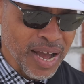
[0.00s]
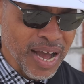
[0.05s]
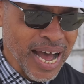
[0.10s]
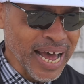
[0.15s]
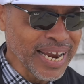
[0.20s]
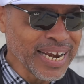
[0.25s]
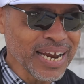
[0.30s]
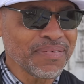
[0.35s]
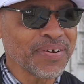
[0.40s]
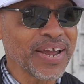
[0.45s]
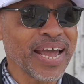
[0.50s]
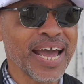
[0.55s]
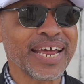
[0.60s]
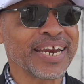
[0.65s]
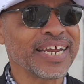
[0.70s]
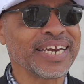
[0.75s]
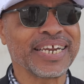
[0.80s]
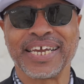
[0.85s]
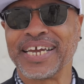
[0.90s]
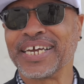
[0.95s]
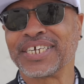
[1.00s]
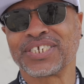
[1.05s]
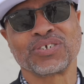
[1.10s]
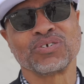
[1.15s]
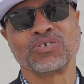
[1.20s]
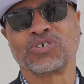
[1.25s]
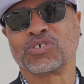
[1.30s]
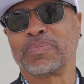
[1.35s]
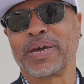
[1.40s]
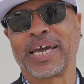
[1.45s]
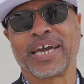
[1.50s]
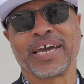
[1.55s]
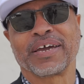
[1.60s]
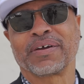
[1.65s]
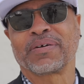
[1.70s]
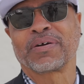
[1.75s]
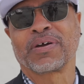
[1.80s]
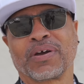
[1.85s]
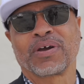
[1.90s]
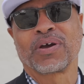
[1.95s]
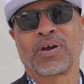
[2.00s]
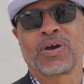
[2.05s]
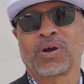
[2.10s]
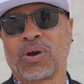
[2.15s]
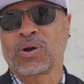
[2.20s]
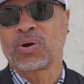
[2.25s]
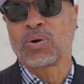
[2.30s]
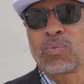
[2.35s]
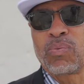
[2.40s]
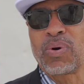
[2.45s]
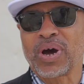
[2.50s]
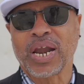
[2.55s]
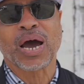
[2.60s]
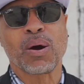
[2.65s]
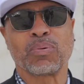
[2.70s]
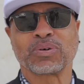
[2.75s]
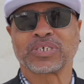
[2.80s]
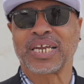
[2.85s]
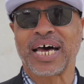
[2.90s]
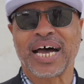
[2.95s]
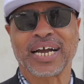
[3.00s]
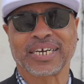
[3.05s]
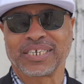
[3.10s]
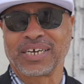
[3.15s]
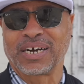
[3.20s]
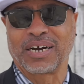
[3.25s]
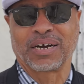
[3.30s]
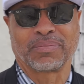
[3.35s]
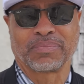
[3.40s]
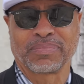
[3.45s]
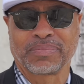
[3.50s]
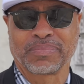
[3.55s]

I never had any issues, man, while I was locked up.